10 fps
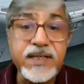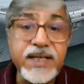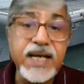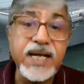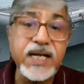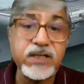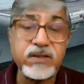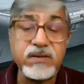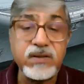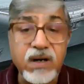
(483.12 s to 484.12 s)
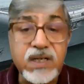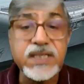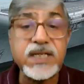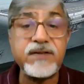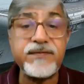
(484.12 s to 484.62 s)
create
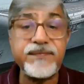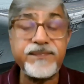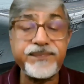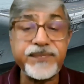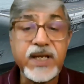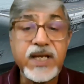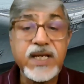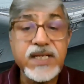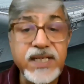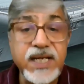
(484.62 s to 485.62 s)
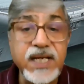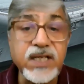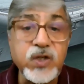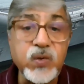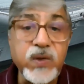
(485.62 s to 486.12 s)
yourself, seeing
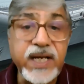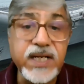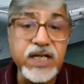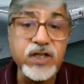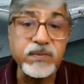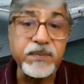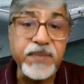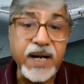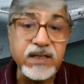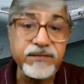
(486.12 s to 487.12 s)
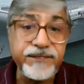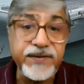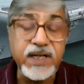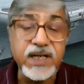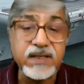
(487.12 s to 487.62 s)
the uniqueness of the
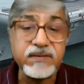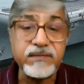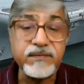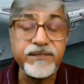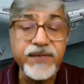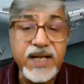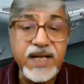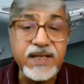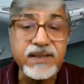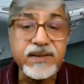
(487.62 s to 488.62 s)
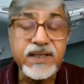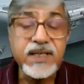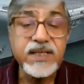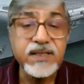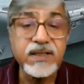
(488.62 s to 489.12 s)
battlefield will
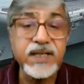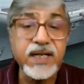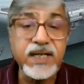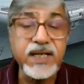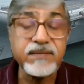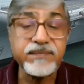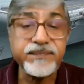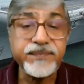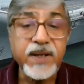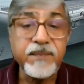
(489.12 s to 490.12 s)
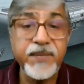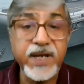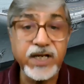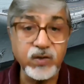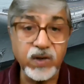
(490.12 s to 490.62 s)
certainly
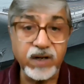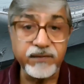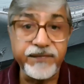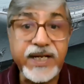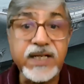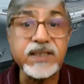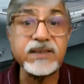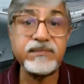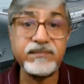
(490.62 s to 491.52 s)
make you a winner.